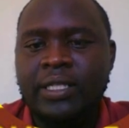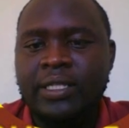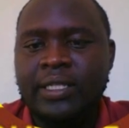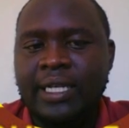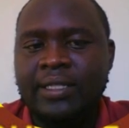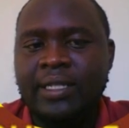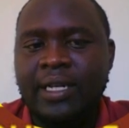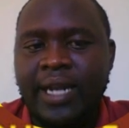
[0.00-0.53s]

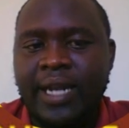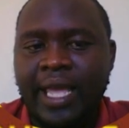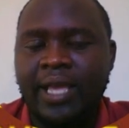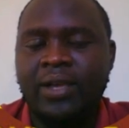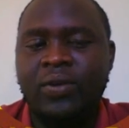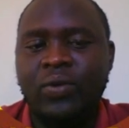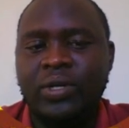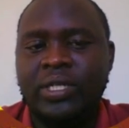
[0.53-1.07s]
just
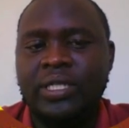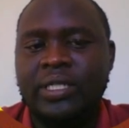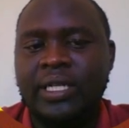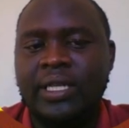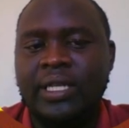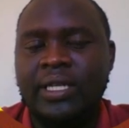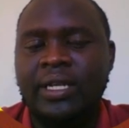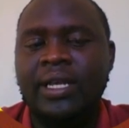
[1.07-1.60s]
like what is
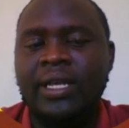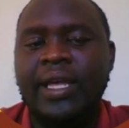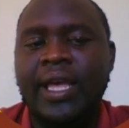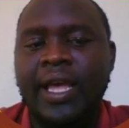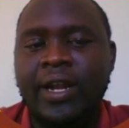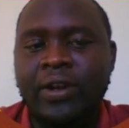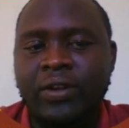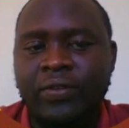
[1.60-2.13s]
in the
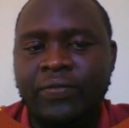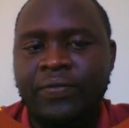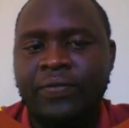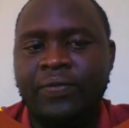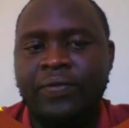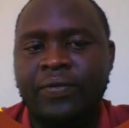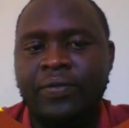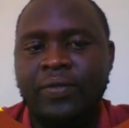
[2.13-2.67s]
end of
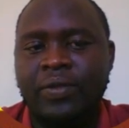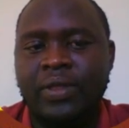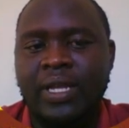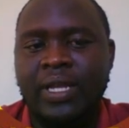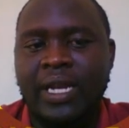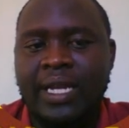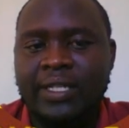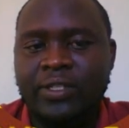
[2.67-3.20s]
the
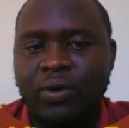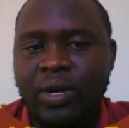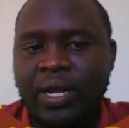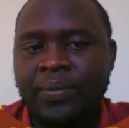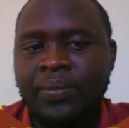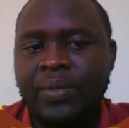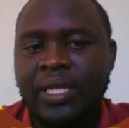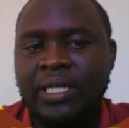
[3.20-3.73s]
last
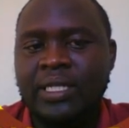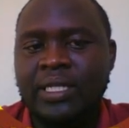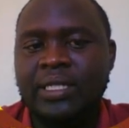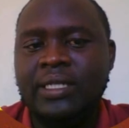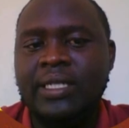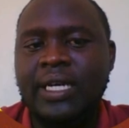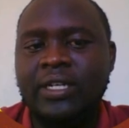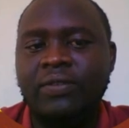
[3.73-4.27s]
column, that is
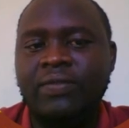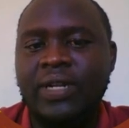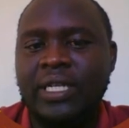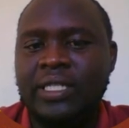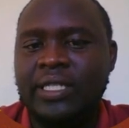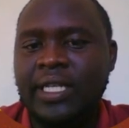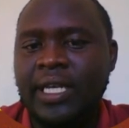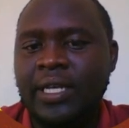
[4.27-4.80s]
start of
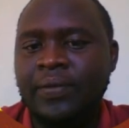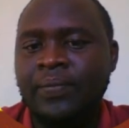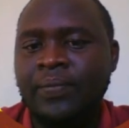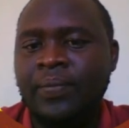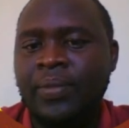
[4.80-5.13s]
next year.